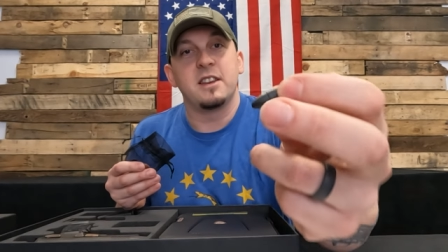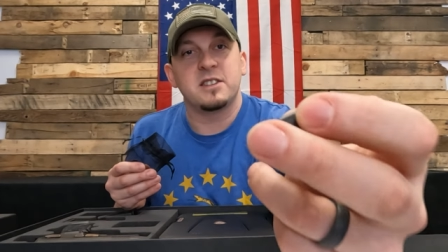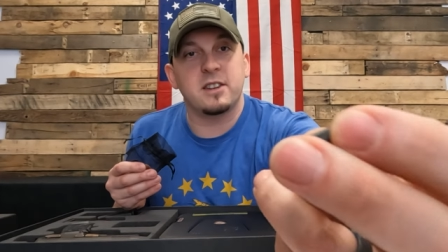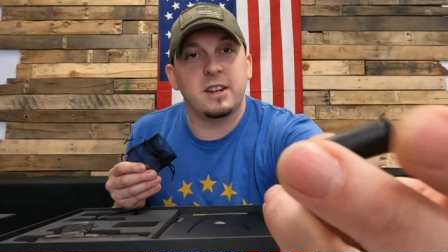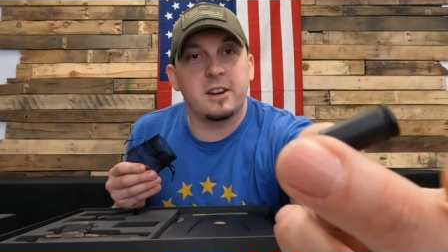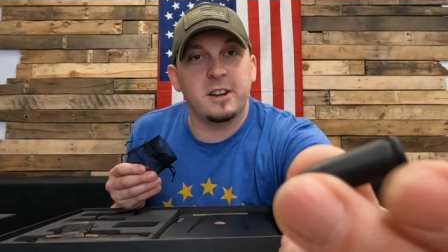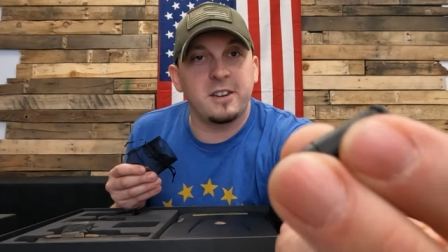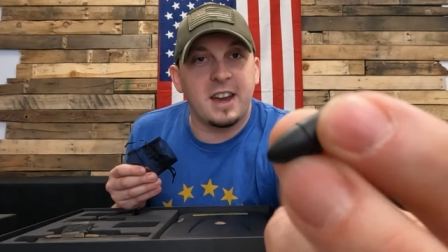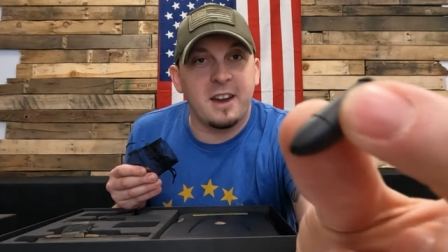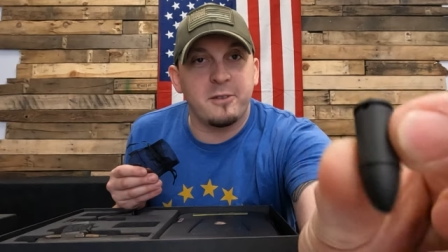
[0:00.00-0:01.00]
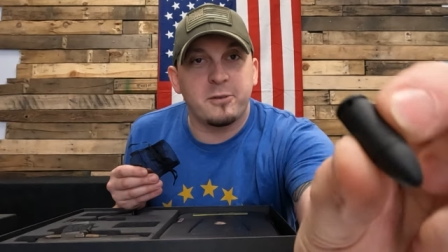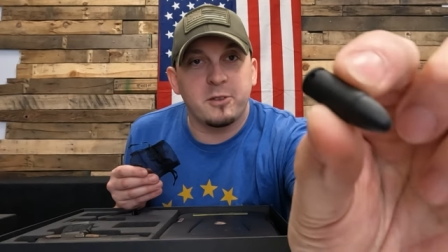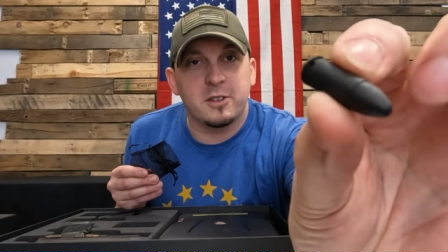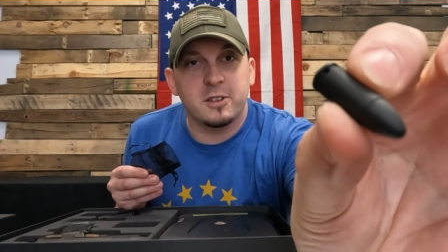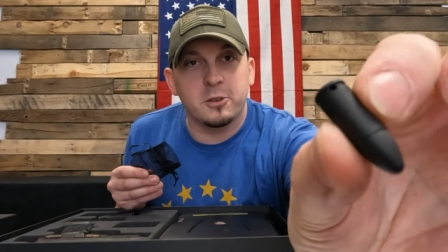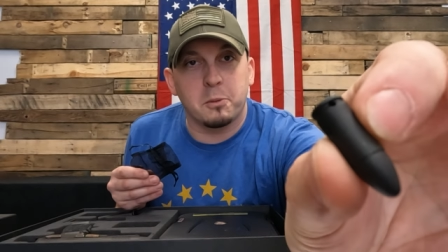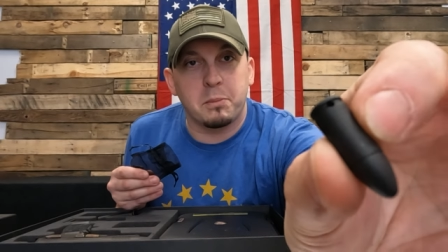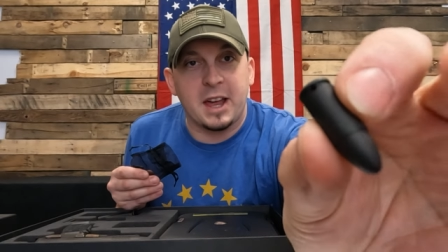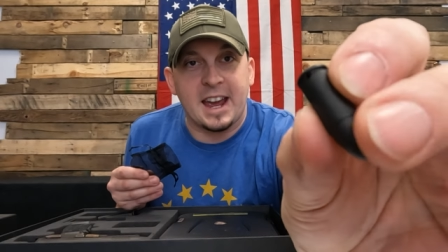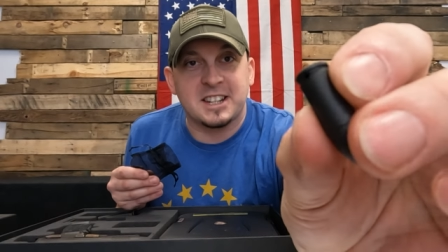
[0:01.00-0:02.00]
So here you have little
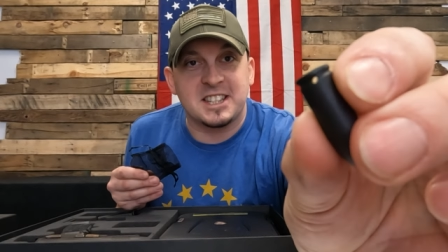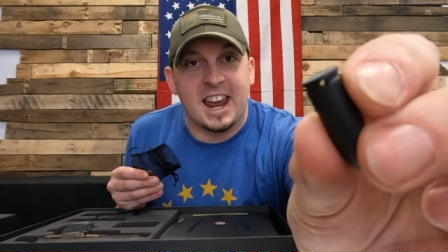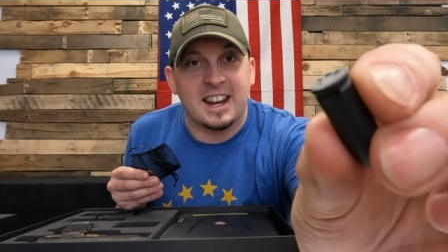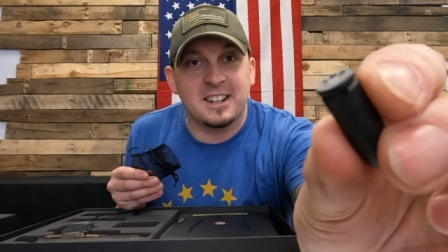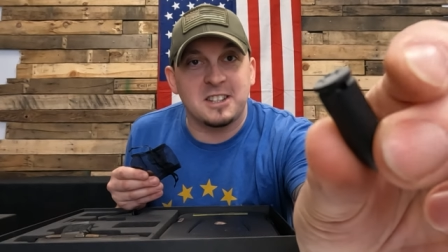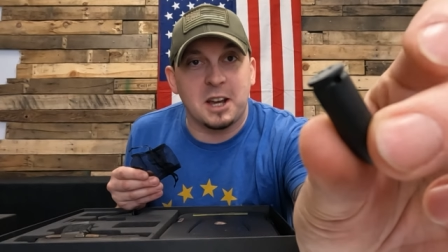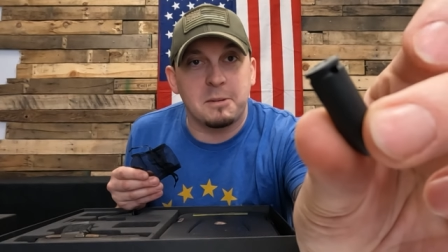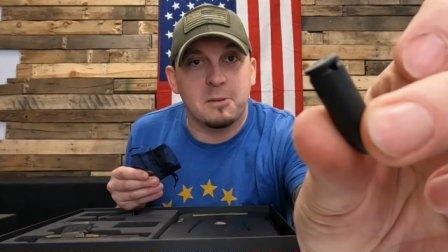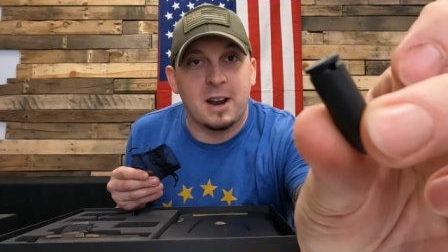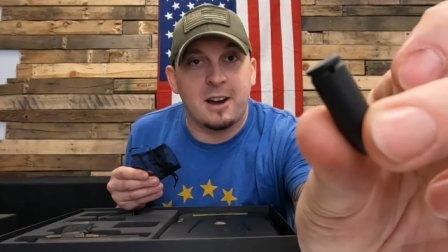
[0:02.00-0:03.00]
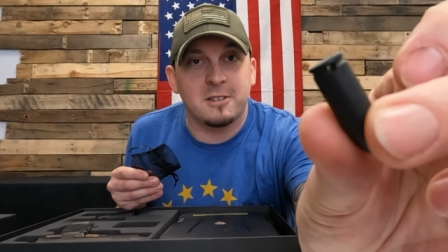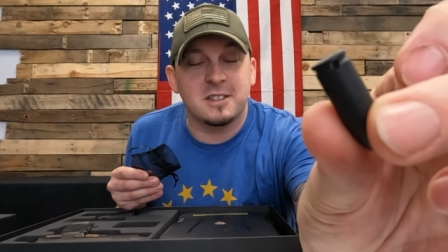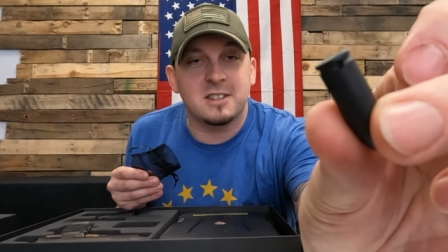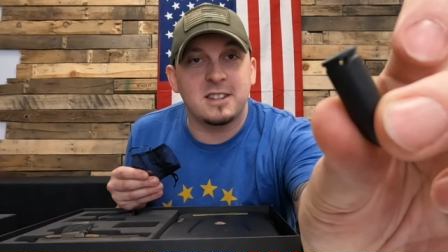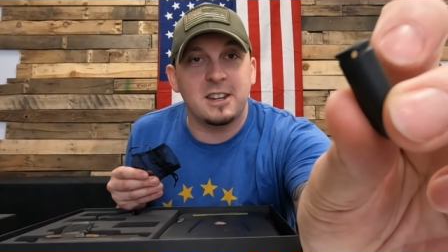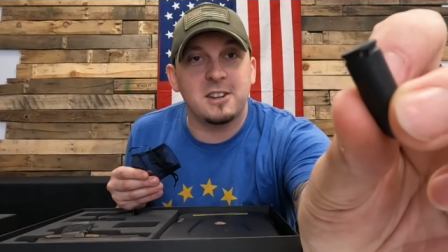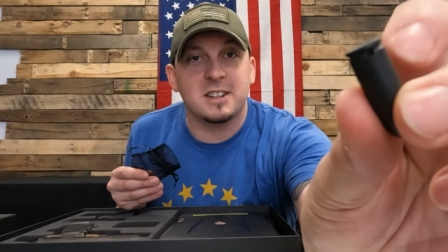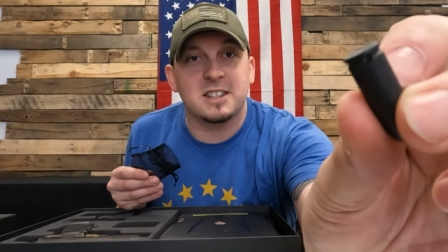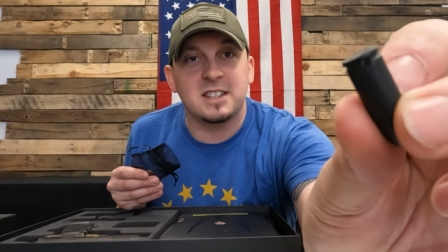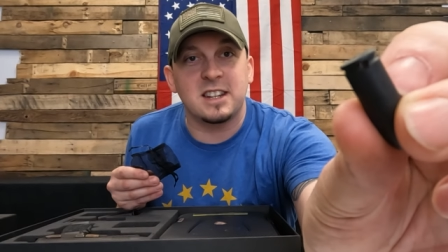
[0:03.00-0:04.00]
black satin dummy rounds that you
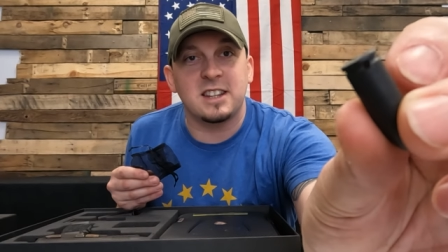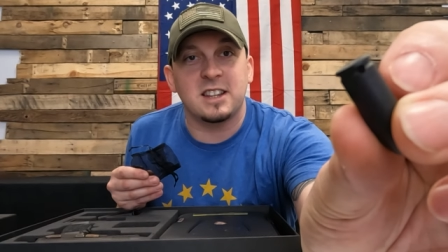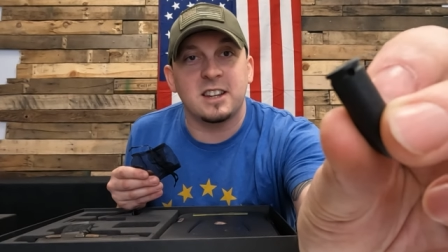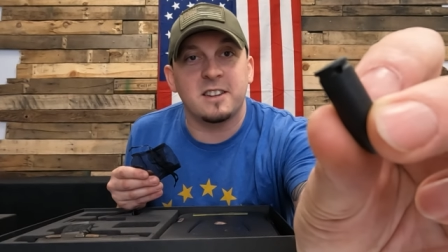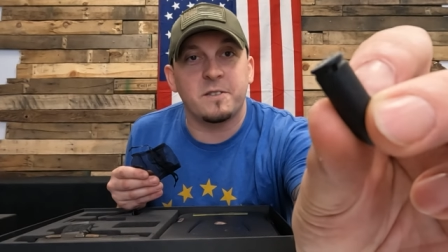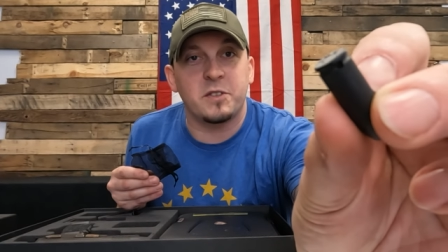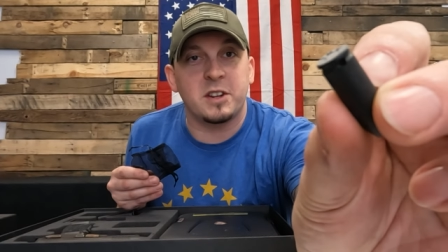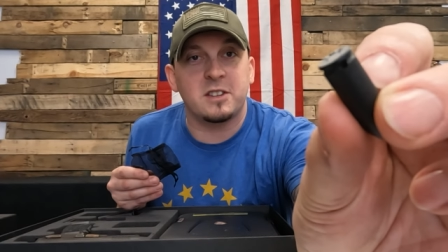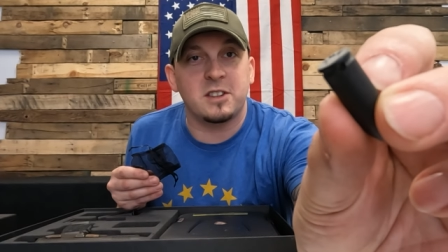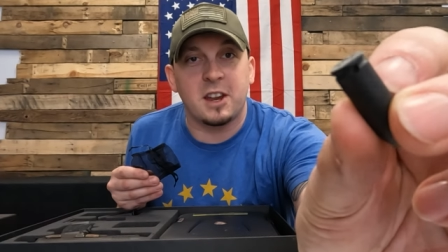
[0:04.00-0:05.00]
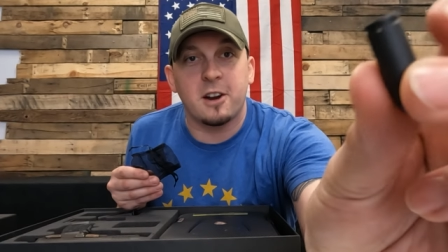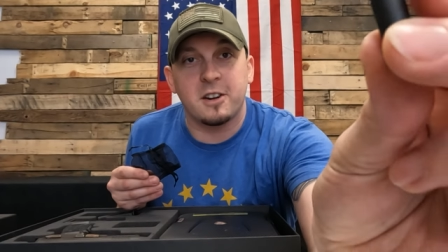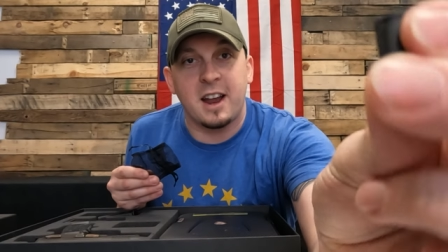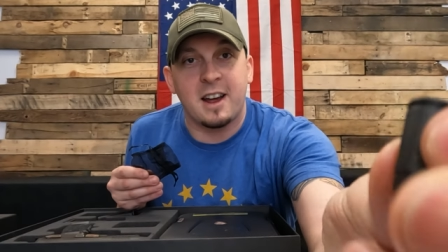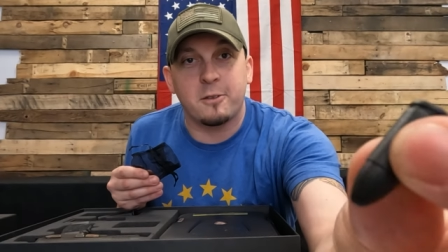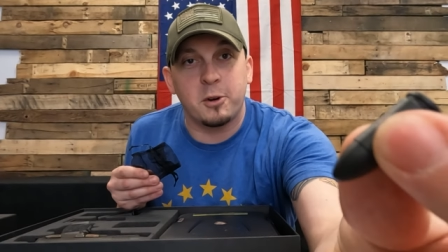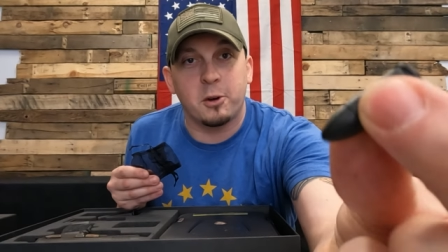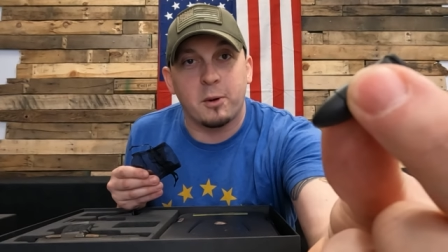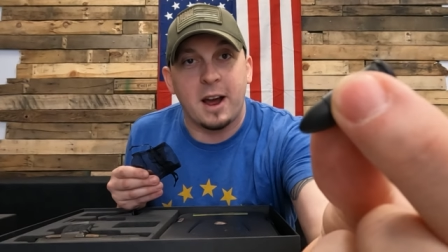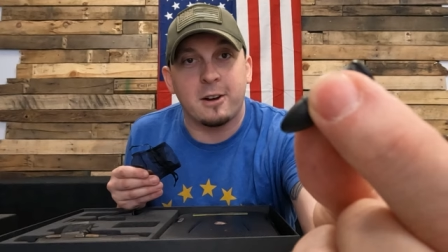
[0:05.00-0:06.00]
can see the that they are not
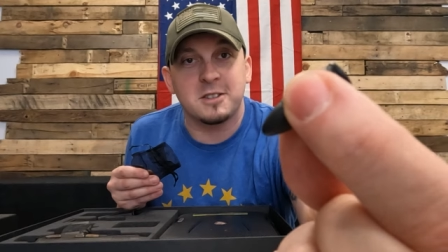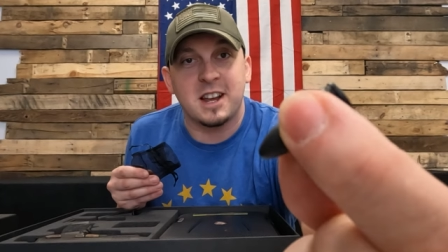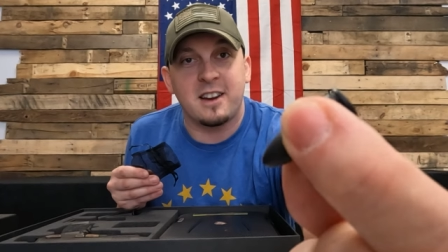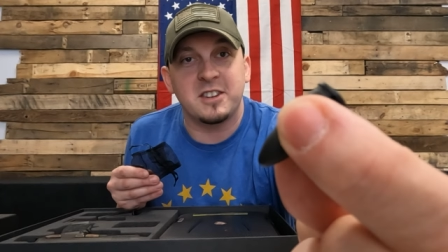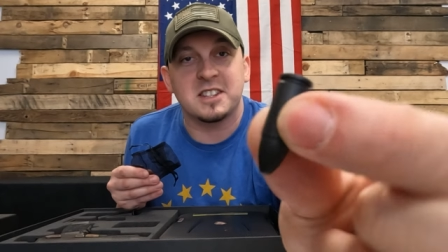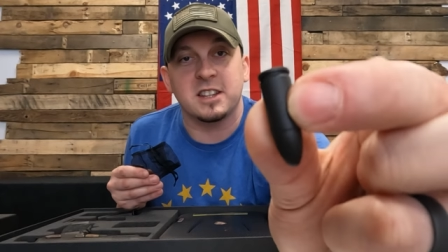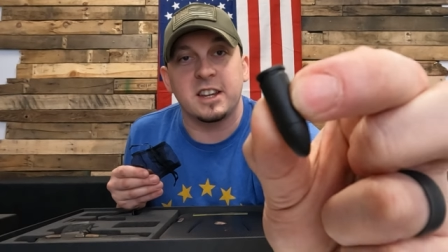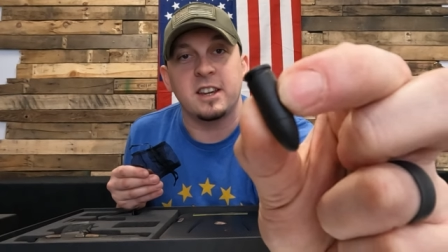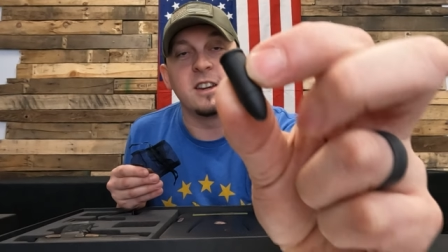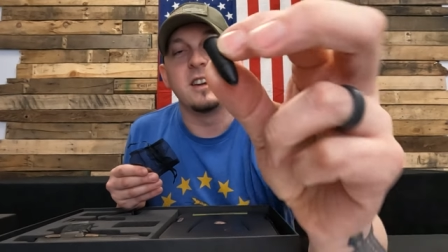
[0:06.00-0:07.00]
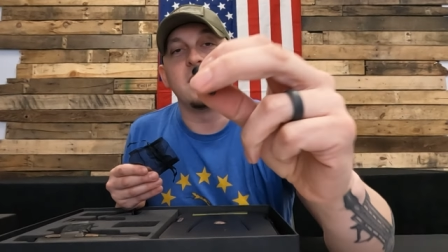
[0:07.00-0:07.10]
real rounds, obviously.